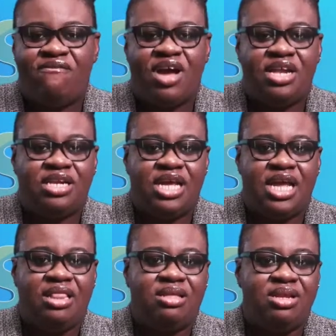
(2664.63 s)
Finally,
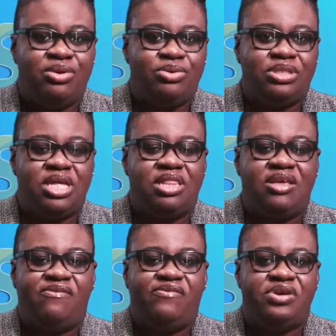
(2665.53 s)
in the news,
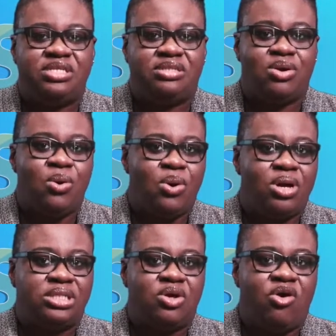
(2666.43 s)
the first
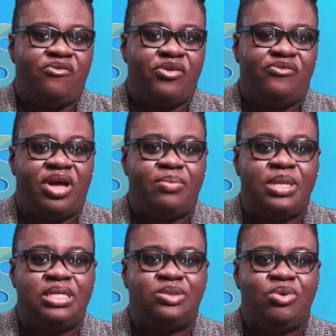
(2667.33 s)
cohort of
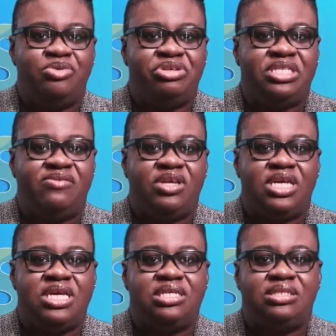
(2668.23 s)
families will receive the
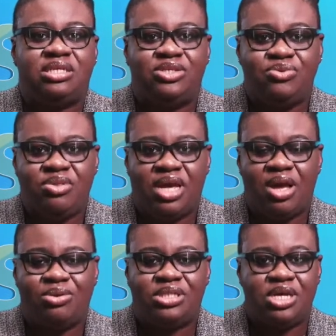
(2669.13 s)
keys to their
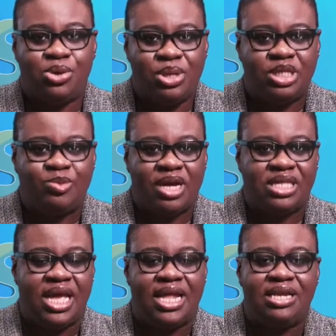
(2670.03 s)
housing units by
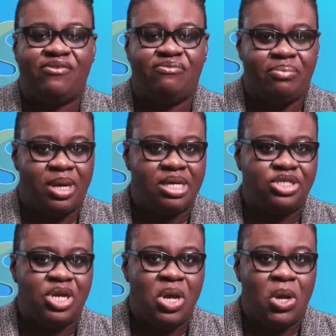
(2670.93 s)
the end of
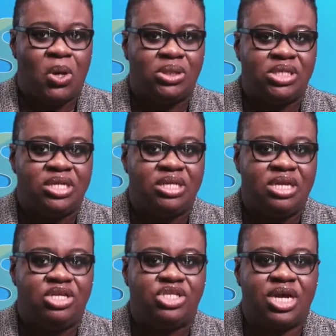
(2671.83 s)
March under
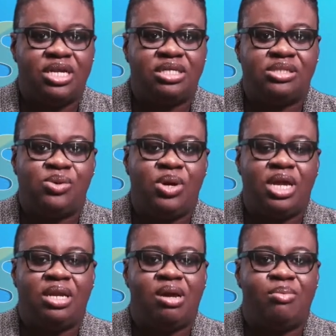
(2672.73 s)
the Chinese Low
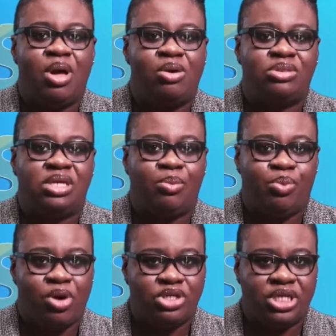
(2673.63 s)
Income Housing
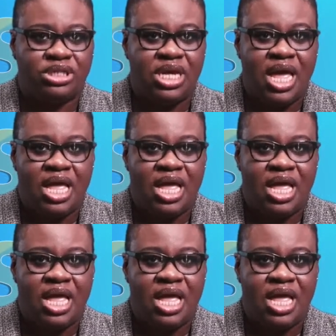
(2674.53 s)
Project.